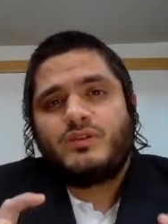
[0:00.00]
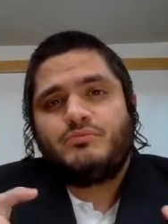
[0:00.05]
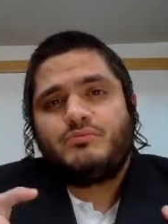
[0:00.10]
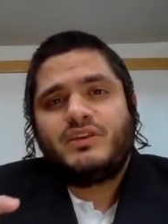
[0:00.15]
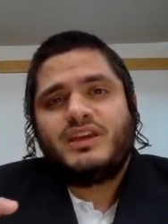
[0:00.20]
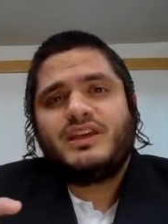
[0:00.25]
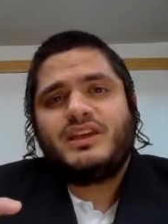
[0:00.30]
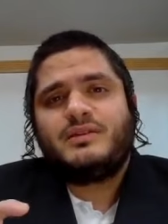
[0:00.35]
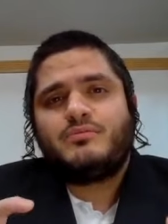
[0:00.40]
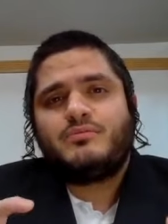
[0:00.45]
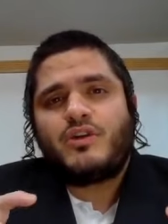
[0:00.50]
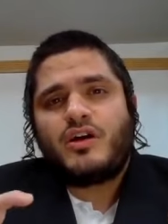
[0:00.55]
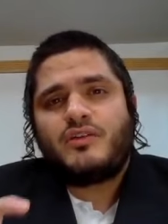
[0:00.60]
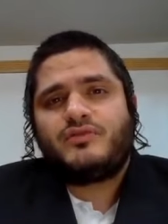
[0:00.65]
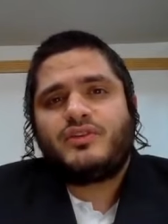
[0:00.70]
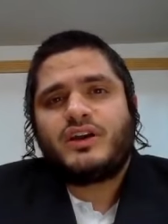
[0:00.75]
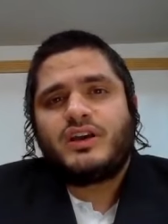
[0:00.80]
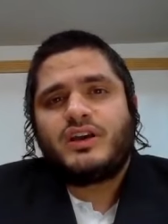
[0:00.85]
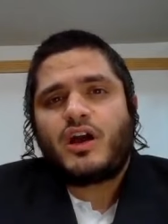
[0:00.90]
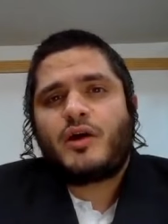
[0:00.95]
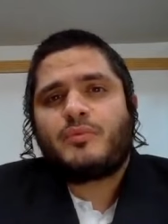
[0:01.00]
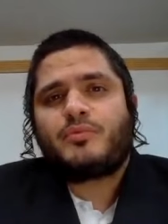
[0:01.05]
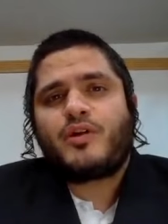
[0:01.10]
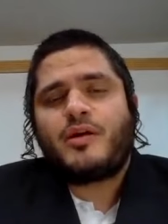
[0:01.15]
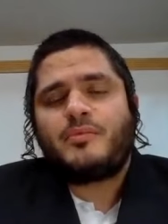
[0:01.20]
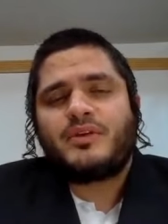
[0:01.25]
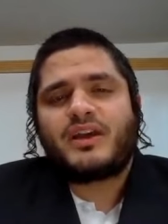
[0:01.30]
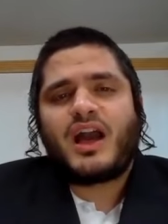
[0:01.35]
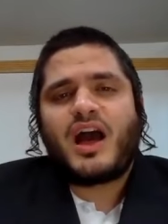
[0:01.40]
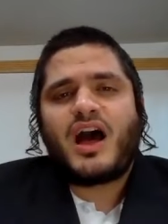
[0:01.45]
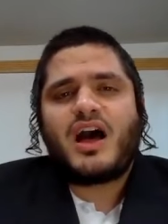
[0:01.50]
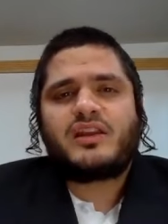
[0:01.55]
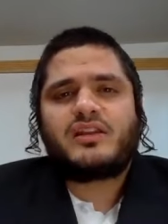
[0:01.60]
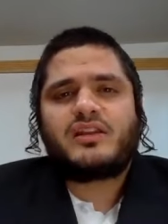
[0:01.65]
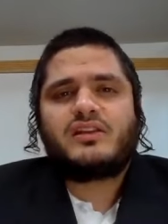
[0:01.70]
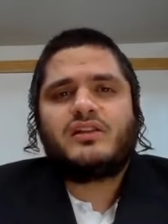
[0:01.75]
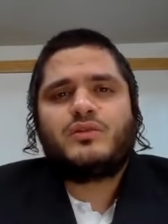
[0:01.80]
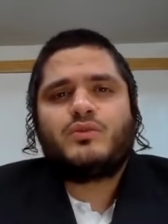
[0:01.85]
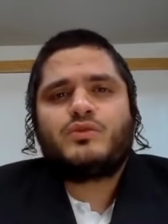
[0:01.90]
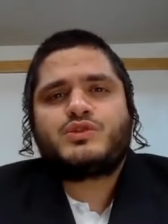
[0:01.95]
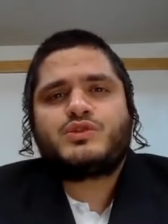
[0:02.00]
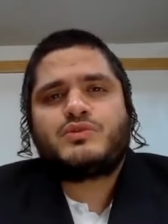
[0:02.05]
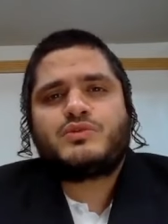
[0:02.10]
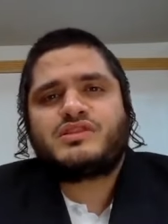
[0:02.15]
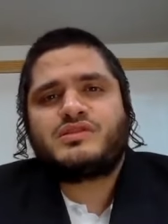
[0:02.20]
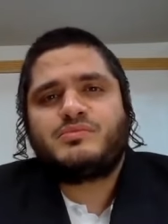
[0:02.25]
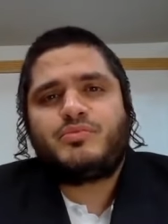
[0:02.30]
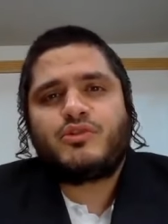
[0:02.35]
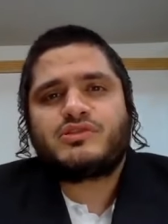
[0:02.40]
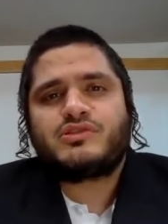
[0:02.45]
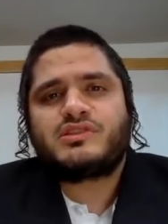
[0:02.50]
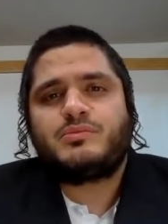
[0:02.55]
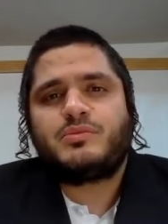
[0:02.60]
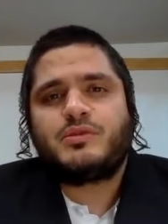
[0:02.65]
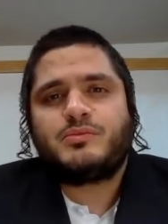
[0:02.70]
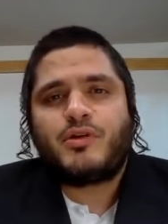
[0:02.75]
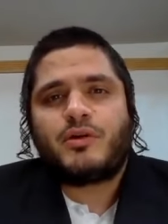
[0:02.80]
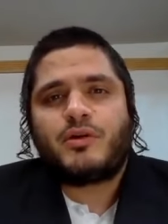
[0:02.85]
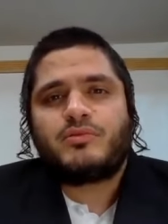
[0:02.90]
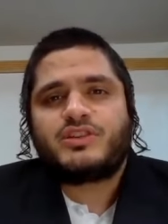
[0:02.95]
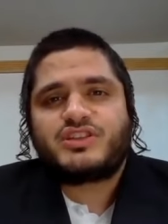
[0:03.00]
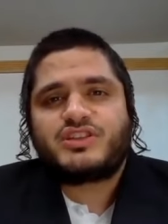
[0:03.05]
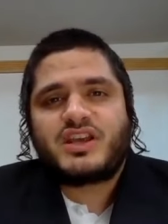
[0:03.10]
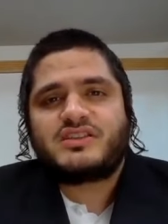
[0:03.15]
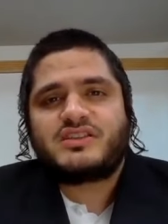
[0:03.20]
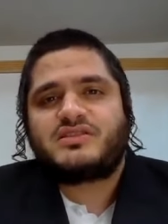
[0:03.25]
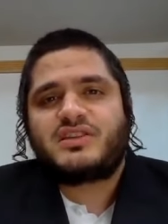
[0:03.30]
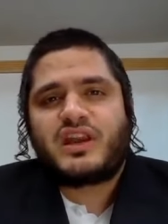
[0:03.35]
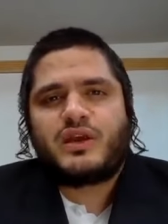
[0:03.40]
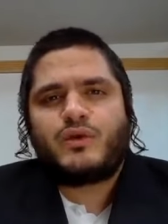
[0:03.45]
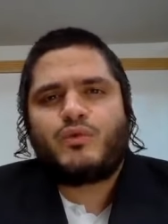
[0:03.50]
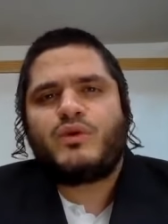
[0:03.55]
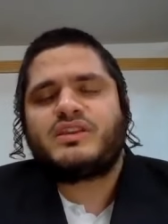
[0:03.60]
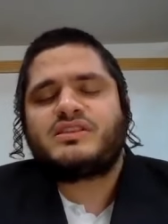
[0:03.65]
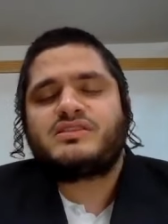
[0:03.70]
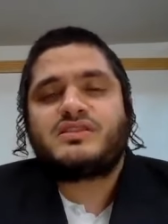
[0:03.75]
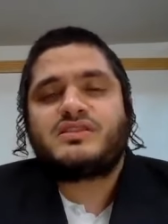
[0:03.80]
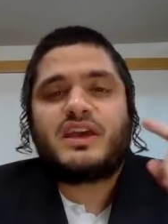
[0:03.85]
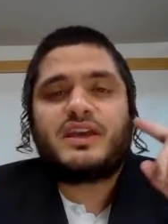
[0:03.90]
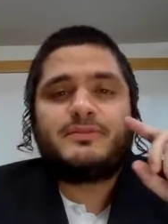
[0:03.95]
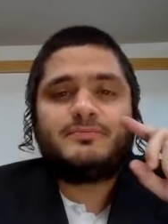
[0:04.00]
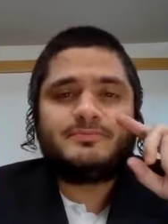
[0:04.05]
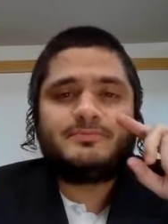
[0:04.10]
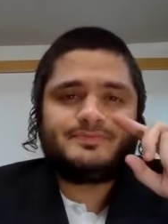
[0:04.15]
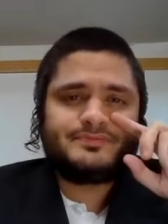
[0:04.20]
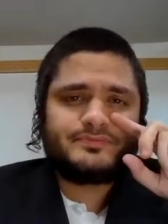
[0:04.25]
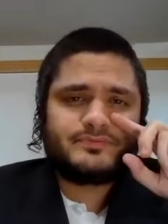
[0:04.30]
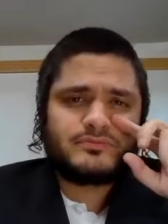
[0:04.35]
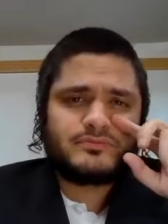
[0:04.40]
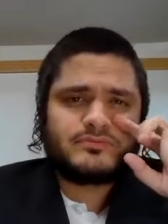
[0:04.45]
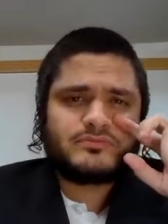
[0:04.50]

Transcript: meme of a upcoming article which was supposed to be published yesterday wednesday